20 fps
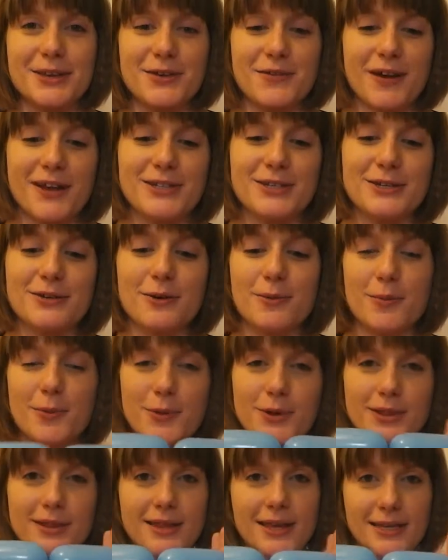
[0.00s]
you've ended up
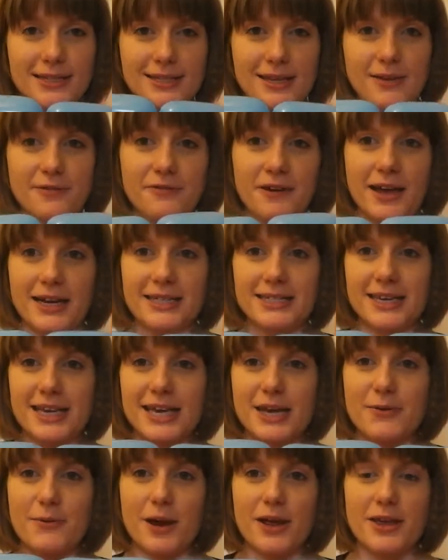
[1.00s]
with this effect
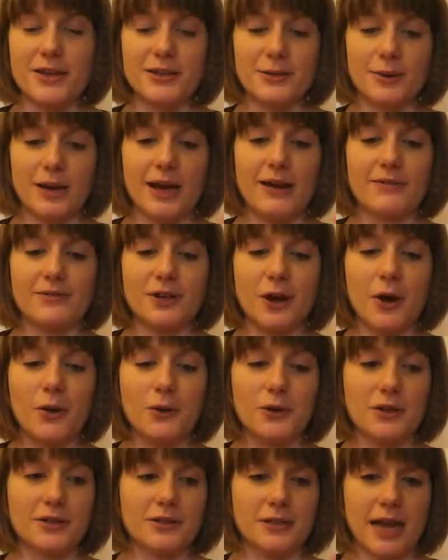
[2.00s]
here where you don't have to
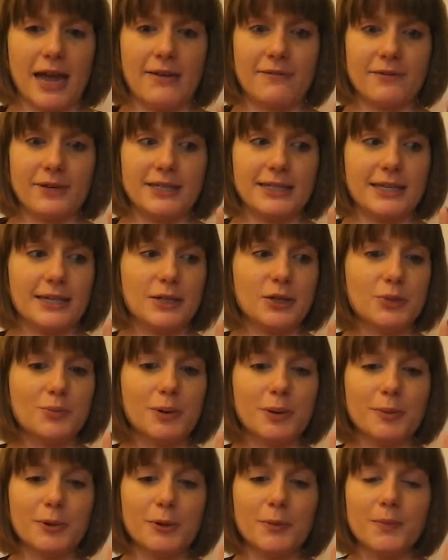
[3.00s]
hold on to every single
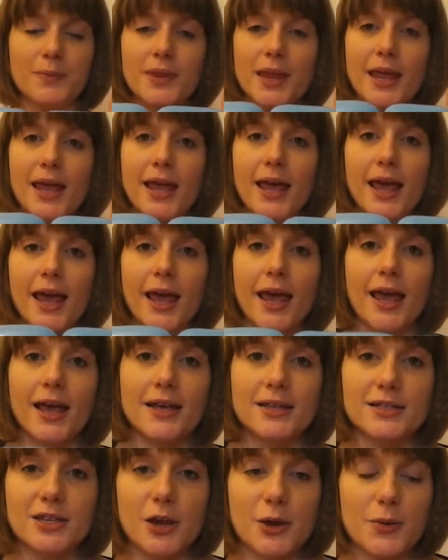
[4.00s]
bubble.
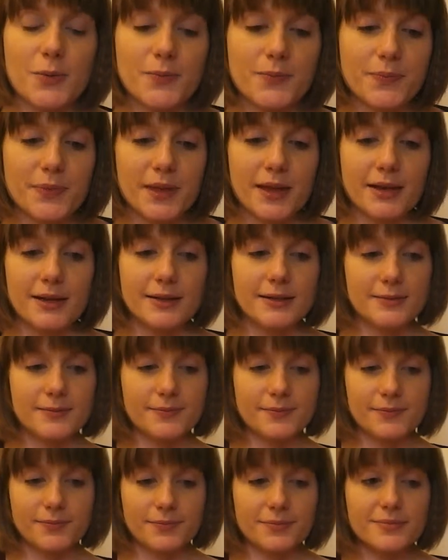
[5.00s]
So
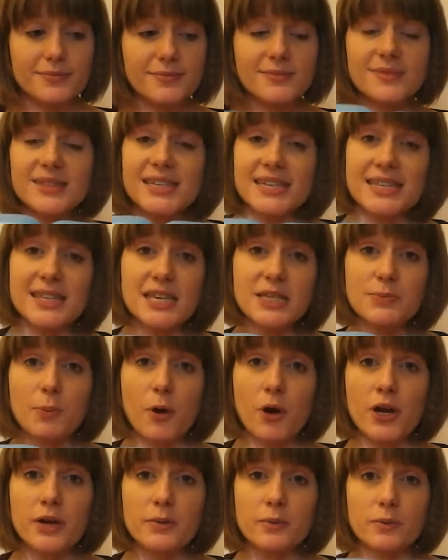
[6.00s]
at this
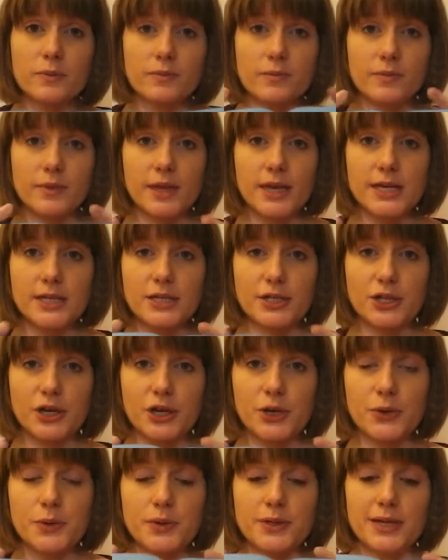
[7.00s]
point, These
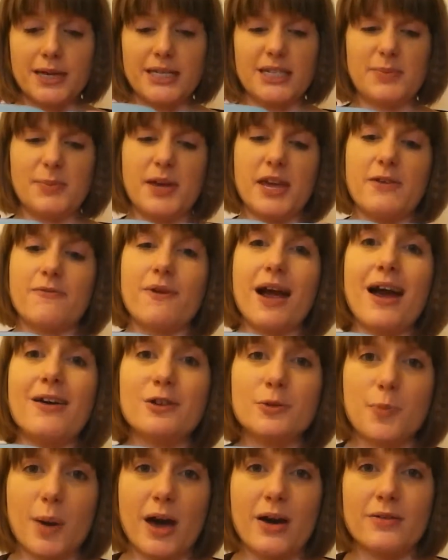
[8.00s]
two need to be
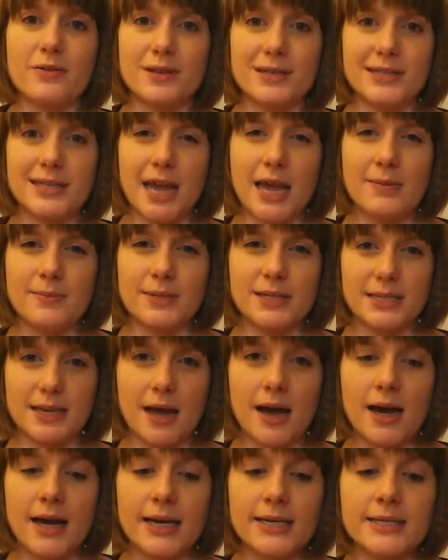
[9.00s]
around about the same
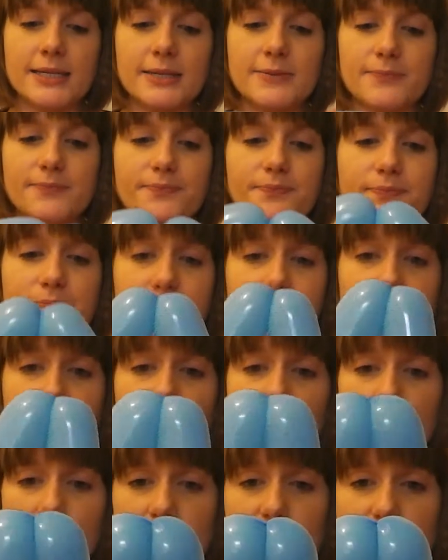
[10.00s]
size
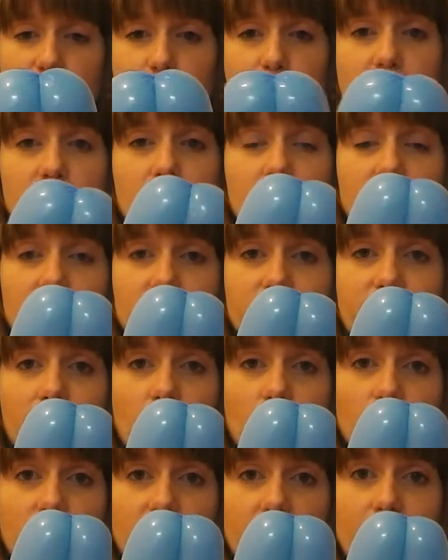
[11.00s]
because we're going to
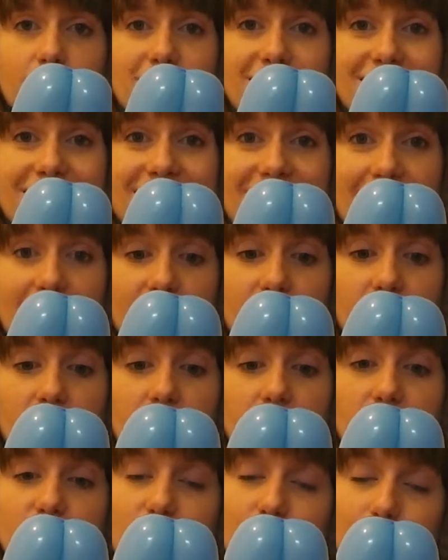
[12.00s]
fold them
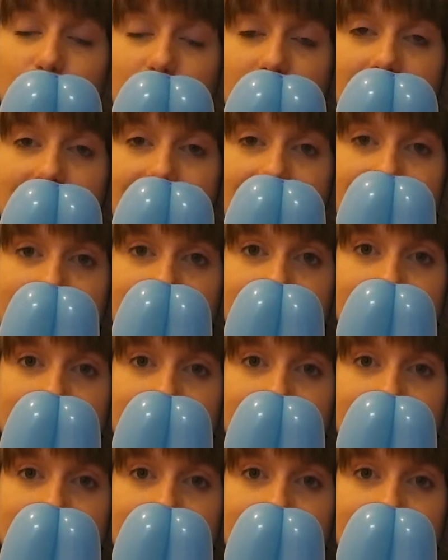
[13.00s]
together to create his